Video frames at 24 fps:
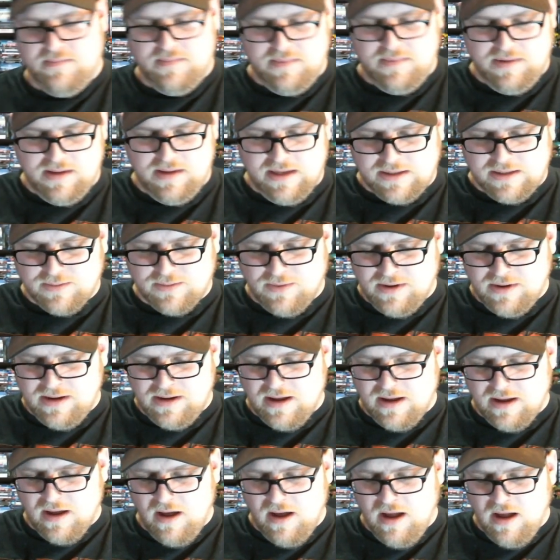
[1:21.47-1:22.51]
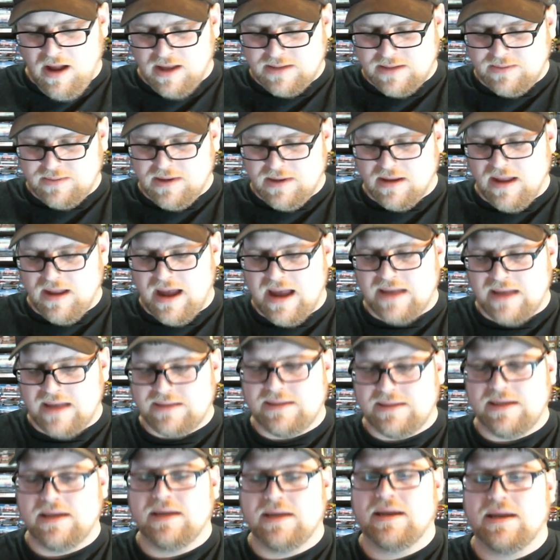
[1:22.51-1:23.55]
This one, Ultimate
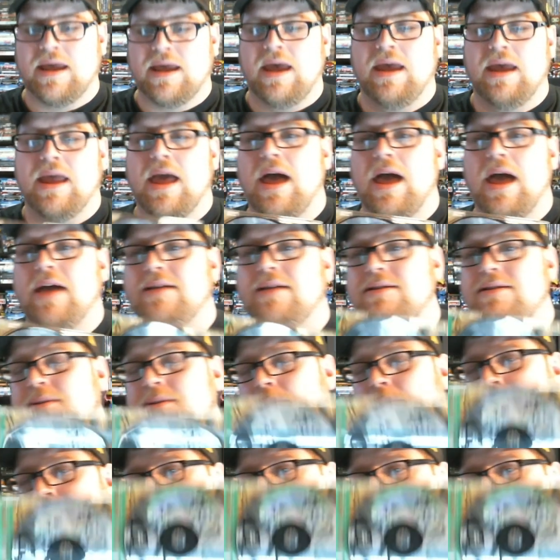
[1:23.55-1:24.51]
Classic, kind of got some of